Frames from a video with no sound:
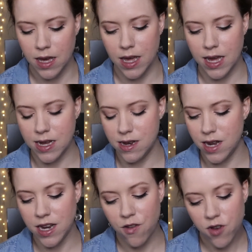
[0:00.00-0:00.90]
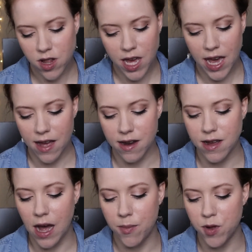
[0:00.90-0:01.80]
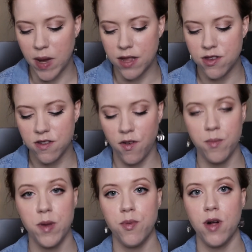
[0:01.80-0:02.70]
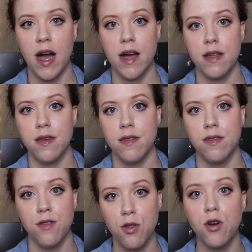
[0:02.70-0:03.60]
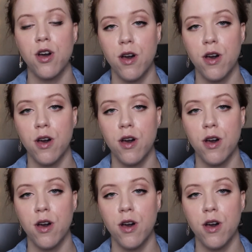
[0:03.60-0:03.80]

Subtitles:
And I definitely had compliments from people on the look